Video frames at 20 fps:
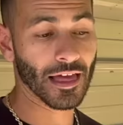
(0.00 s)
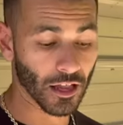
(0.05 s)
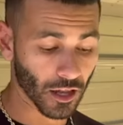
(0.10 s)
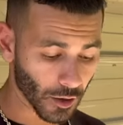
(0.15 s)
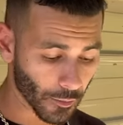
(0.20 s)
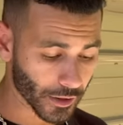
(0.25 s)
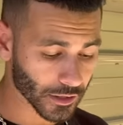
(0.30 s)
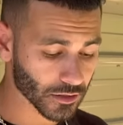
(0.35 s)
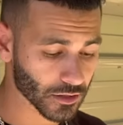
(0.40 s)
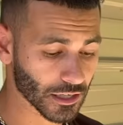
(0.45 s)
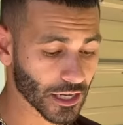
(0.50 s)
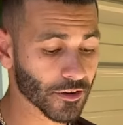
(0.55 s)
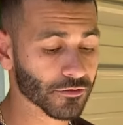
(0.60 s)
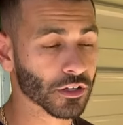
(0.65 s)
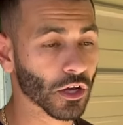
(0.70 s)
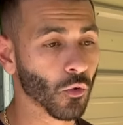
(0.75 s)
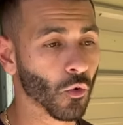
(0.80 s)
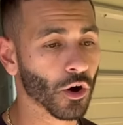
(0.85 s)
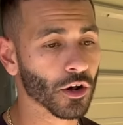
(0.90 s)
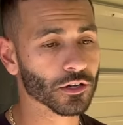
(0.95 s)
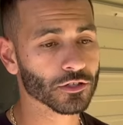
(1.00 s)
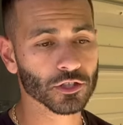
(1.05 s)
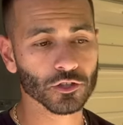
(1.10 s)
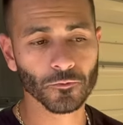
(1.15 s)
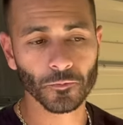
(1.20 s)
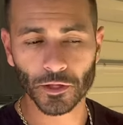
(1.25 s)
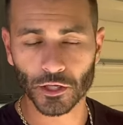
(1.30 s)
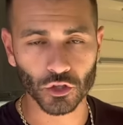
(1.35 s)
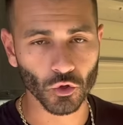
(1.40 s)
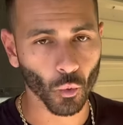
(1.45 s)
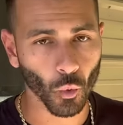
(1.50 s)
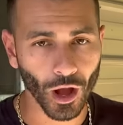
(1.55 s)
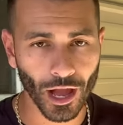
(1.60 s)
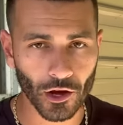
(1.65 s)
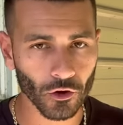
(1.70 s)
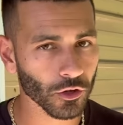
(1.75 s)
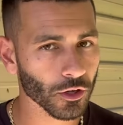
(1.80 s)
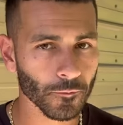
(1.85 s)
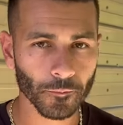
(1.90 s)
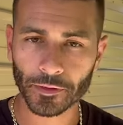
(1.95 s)
elements if they wanted to. In the
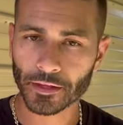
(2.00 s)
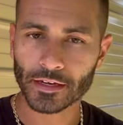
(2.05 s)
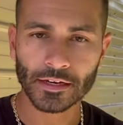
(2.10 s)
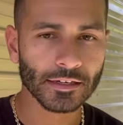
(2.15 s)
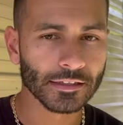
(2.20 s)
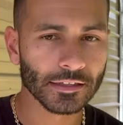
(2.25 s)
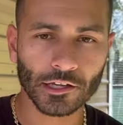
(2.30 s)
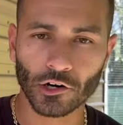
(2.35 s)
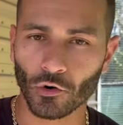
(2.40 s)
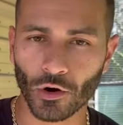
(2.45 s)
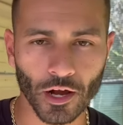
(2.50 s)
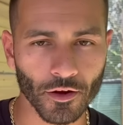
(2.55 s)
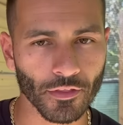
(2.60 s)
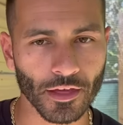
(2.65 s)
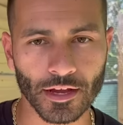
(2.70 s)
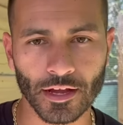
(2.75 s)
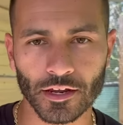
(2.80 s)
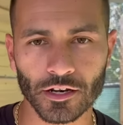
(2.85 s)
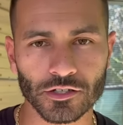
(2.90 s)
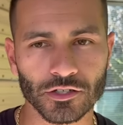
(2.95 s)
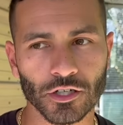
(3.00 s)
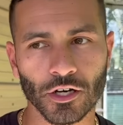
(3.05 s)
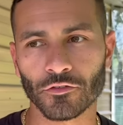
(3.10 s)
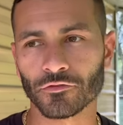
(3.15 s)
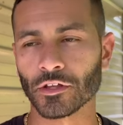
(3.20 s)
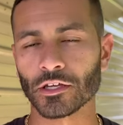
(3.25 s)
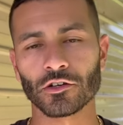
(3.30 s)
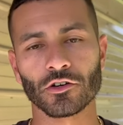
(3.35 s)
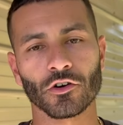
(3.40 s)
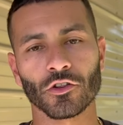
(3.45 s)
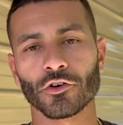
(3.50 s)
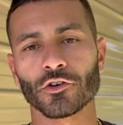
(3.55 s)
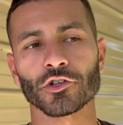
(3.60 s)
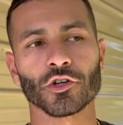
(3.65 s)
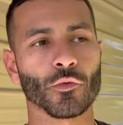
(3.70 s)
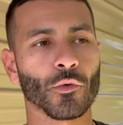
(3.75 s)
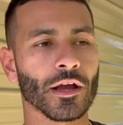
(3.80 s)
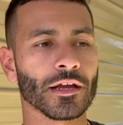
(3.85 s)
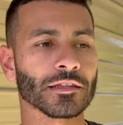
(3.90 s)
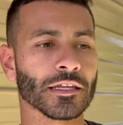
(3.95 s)
wild, they don't have that kind of stuff. They, you know, they're in the
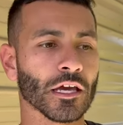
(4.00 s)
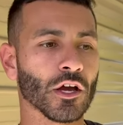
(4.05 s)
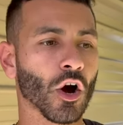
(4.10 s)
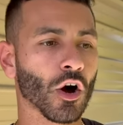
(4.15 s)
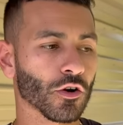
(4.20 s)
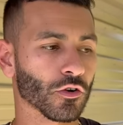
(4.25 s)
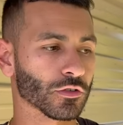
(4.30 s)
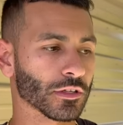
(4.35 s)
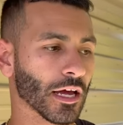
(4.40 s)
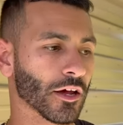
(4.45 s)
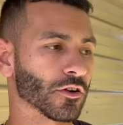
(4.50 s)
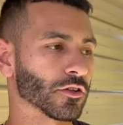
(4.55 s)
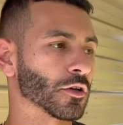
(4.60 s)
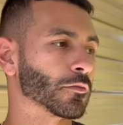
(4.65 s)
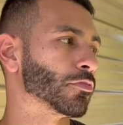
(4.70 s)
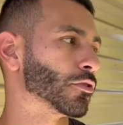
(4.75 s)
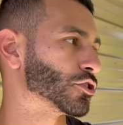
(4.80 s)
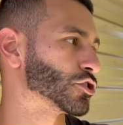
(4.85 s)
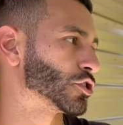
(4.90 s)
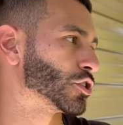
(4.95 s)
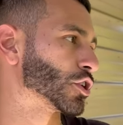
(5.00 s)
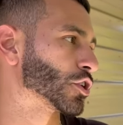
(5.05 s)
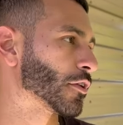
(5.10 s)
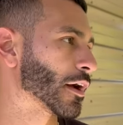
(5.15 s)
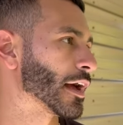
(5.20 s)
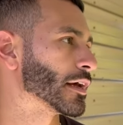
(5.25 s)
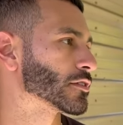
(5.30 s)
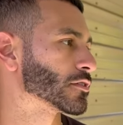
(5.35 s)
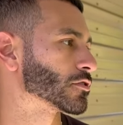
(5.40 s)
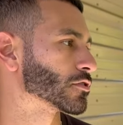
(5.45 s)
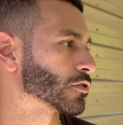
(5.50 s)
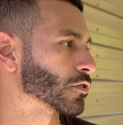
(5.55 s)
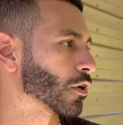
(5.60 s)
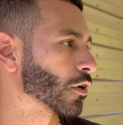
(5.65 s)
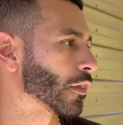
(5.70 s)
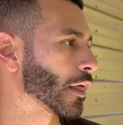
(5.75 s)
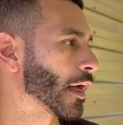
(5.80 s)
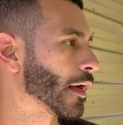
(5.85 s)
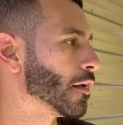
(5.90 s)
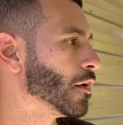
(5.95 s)
rain, they huddle down in the bush and the grasses and all
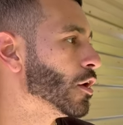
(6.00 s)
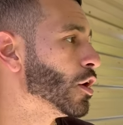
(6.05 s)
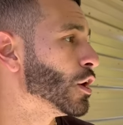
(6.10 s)
that.